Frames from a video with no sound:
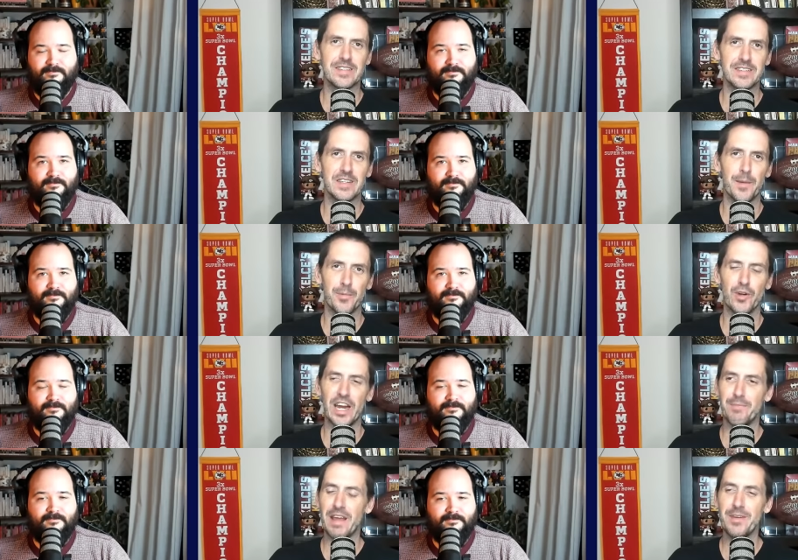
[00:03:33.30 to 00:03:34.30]
Speaker 1: is an
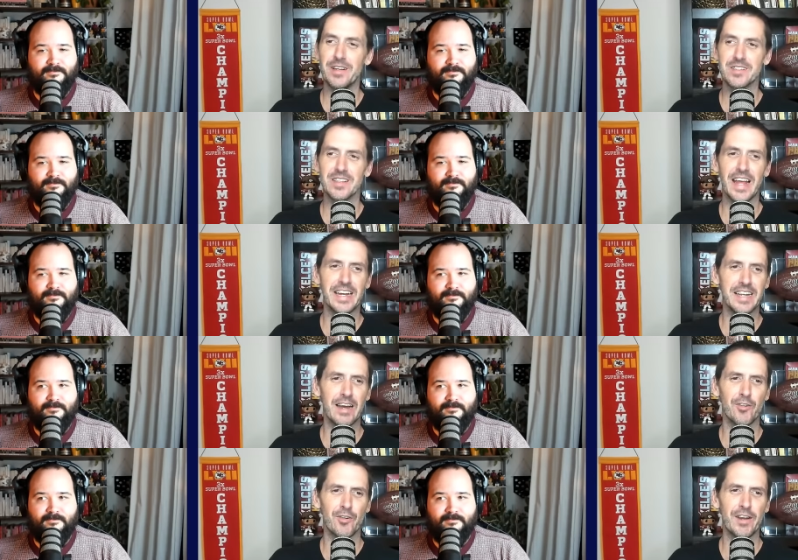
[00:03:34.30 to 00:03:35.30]
upgrade, maybe a slight
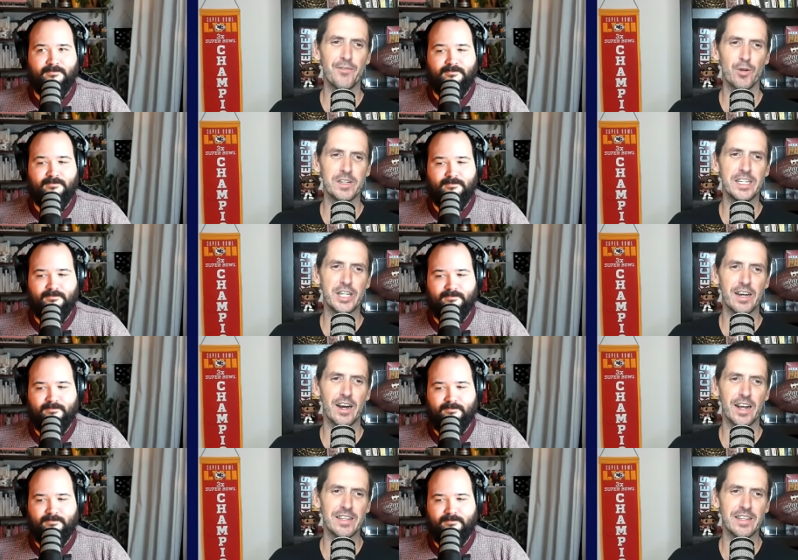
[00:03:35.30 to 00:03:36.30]
downgrade for TJ
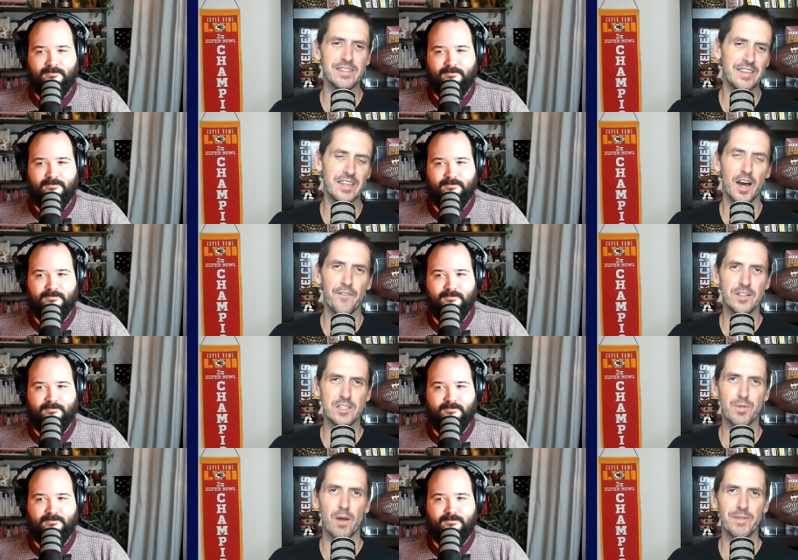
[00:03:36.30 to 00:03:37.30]
Hockenson. I think the
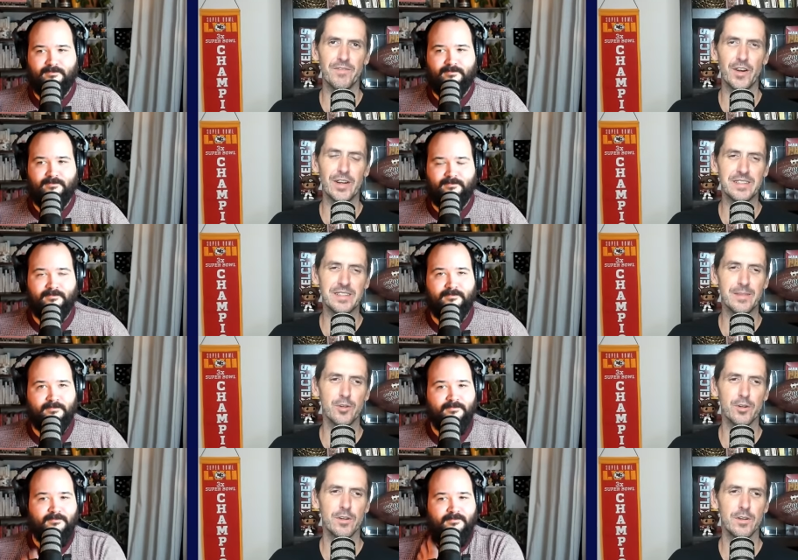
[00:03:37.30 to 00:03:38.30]
offense is probably very
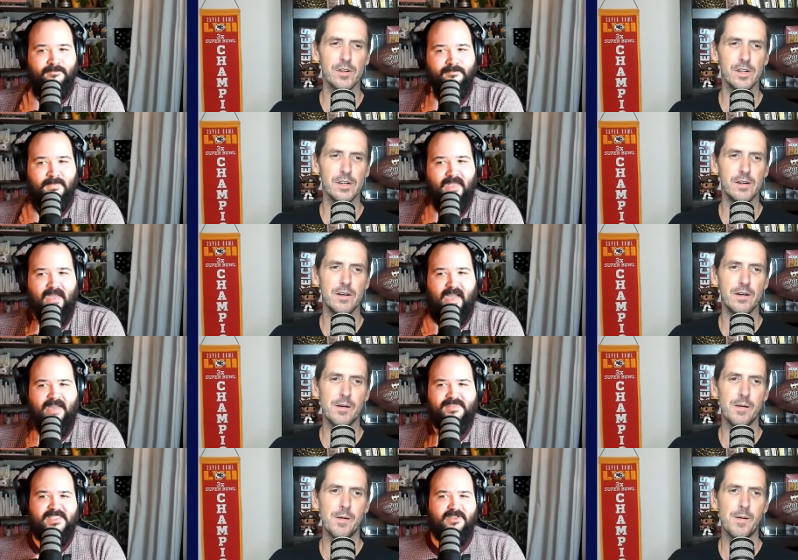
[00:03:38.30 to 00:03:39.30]
similar.
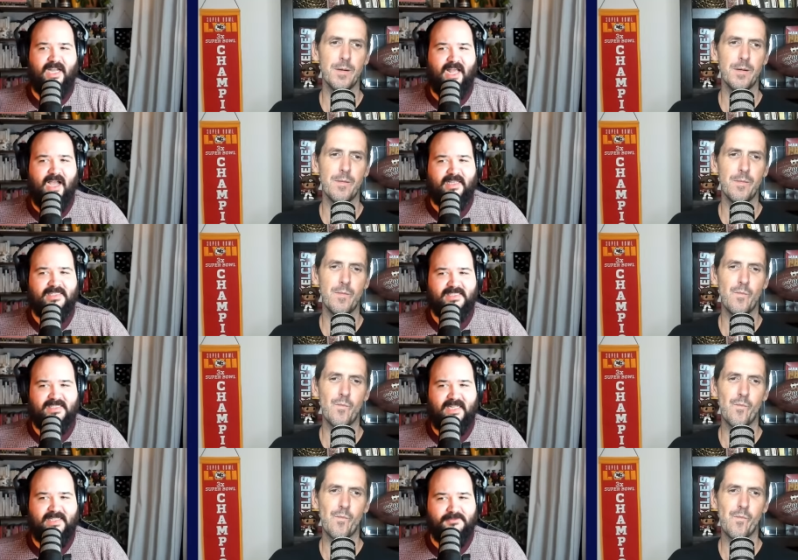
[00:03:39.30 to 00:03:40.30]
Speaker 2: I've still got Hawkins
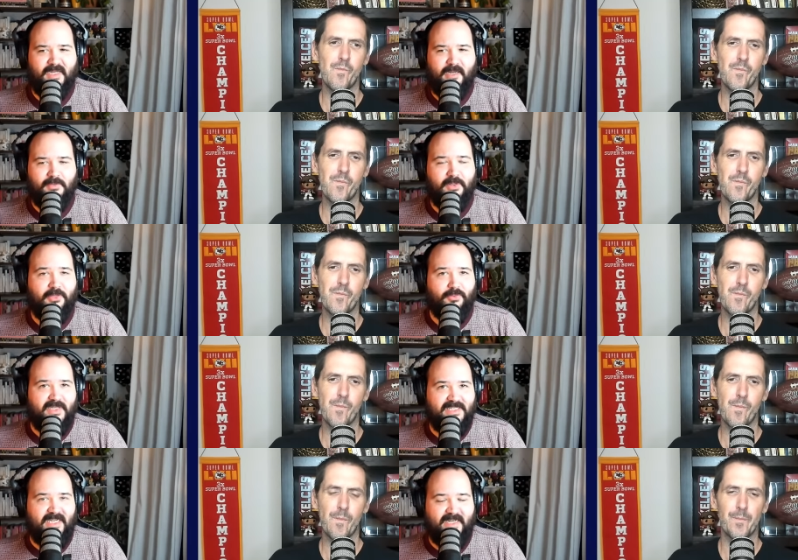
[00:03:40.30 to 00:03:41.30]
as, as my number
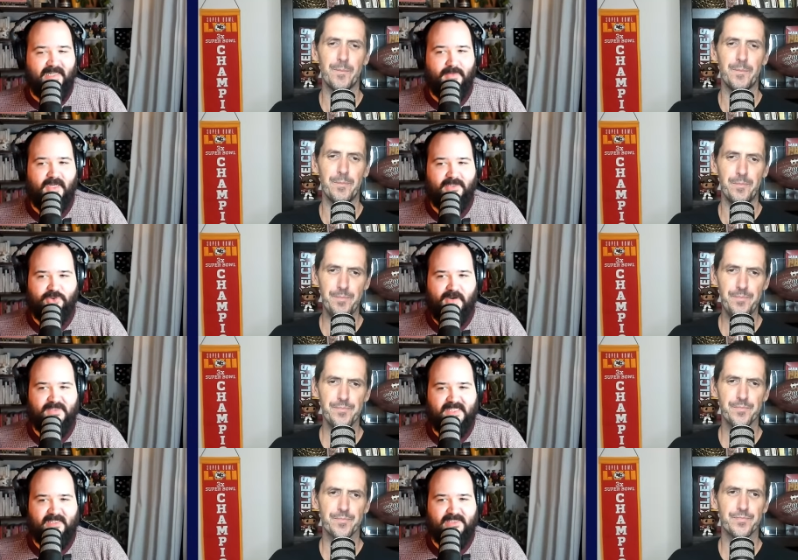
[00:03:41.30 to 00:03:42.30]
three tight end behind
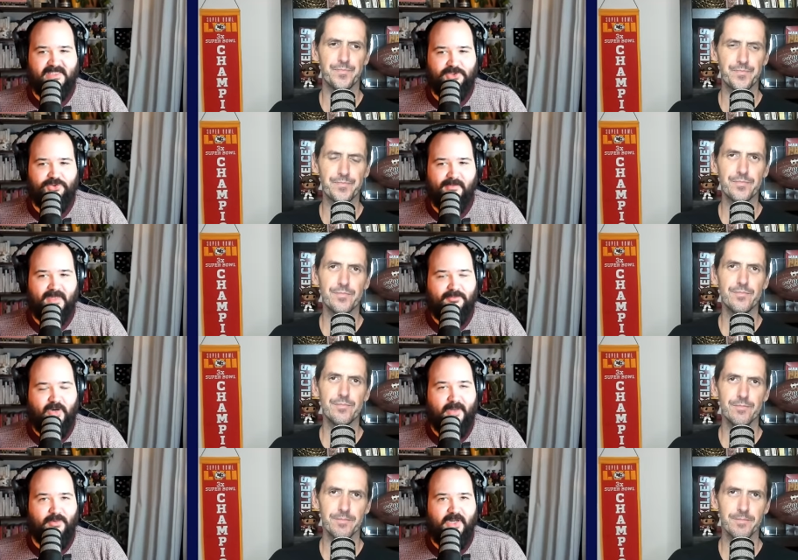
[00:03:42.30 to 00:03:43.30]
Travis Kelce and Trey
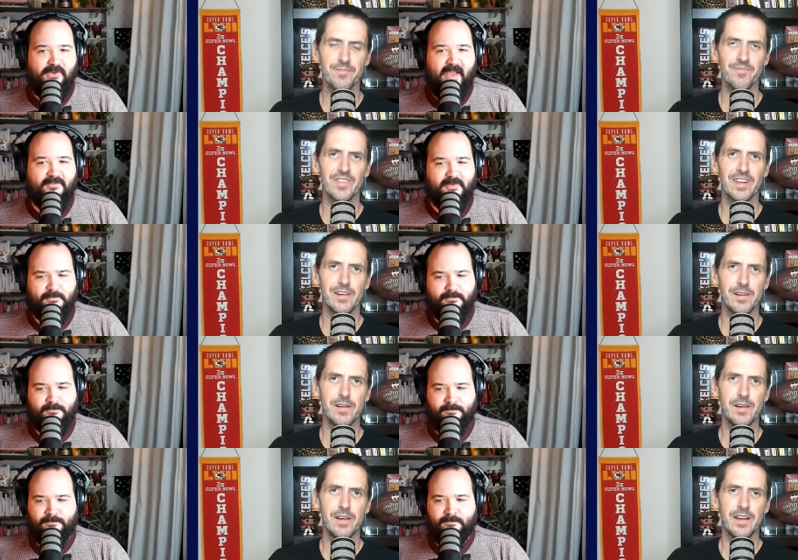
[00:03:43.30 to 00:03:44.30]
McBride. Where do you have him?
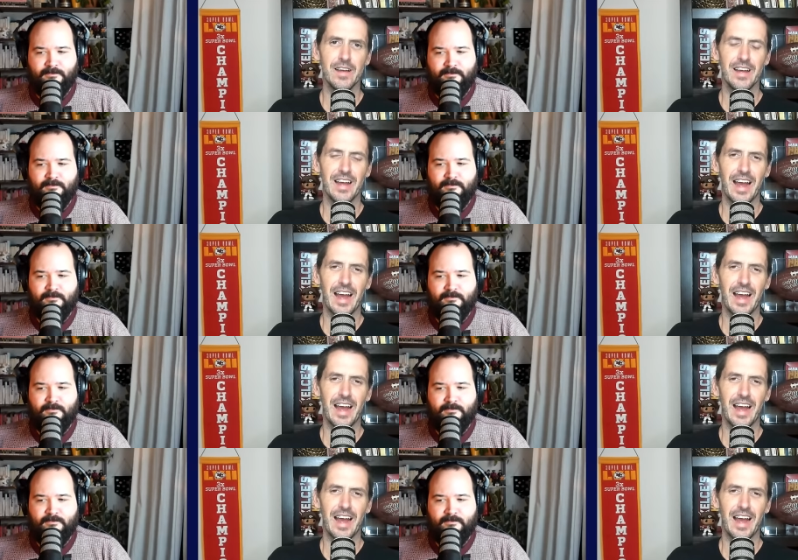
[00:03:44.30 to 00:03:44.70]
I